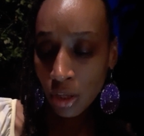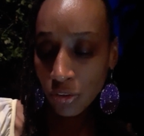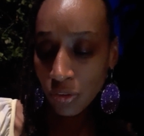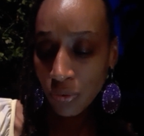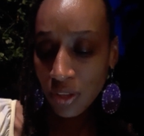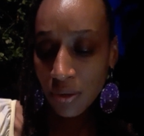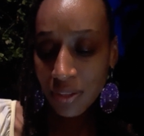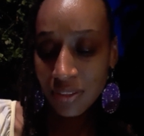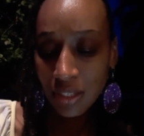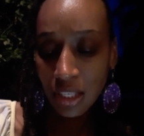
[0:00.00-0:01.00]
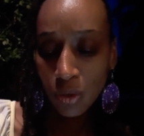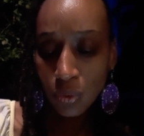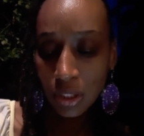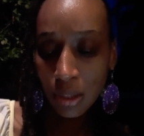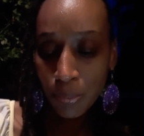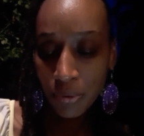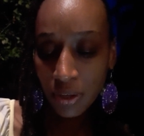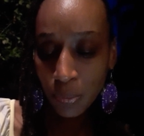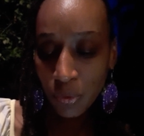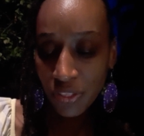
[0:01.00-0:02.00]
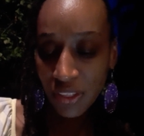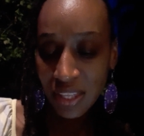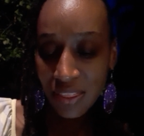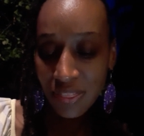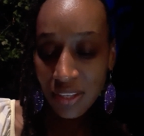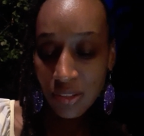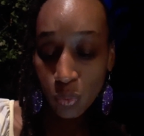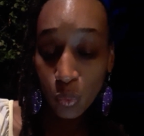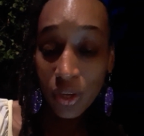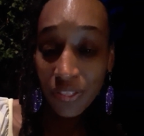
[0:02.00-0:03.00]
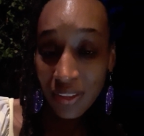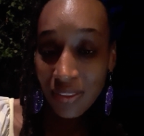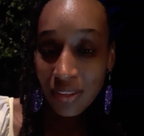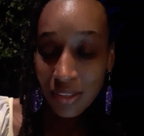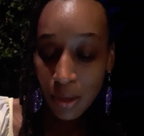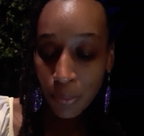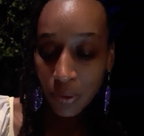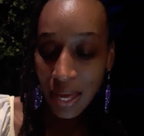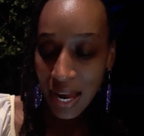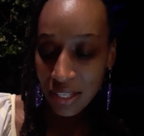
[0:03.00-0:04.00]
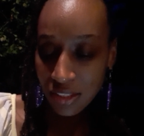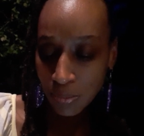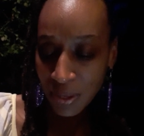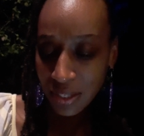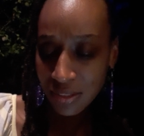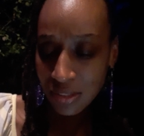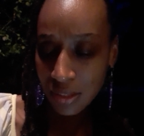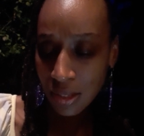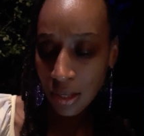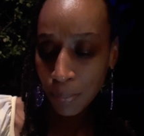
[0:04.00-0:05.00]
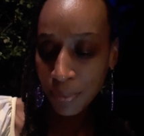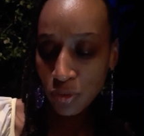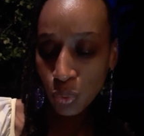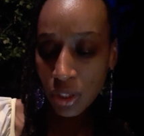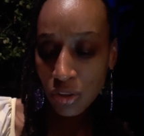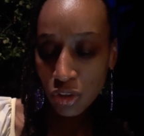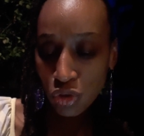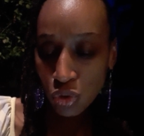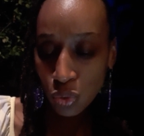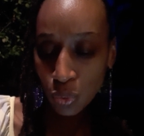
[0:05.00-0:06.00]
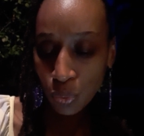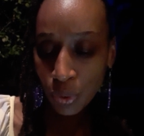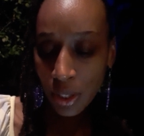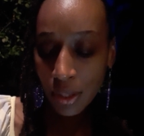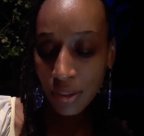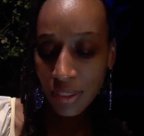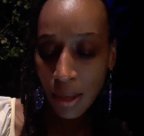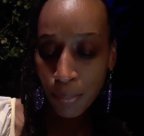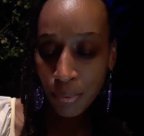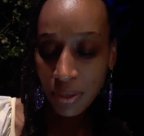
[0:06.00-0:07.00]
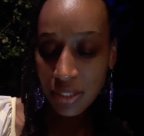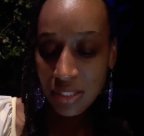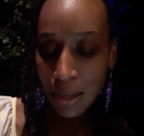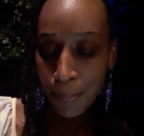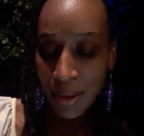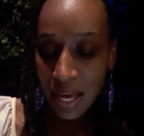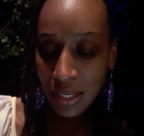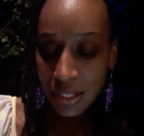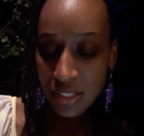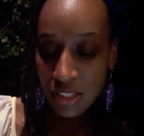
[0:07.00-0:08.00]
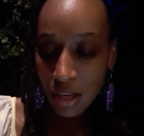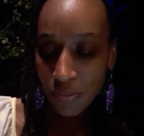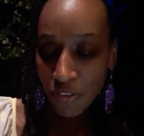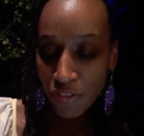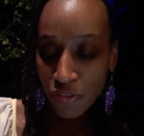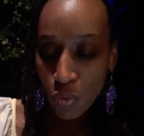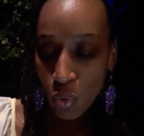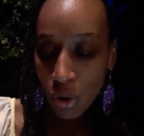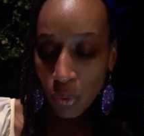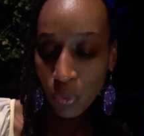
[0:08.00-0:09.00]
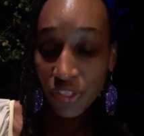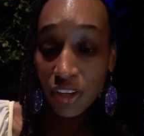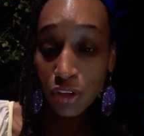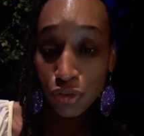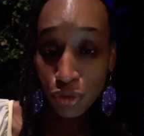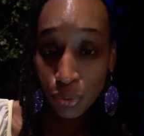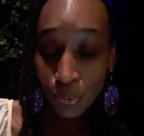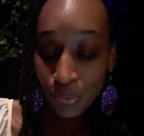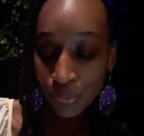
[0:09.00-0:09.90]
So there is an equilibrium within the double aspects between the 2 that brings a balance of the 4 within the 2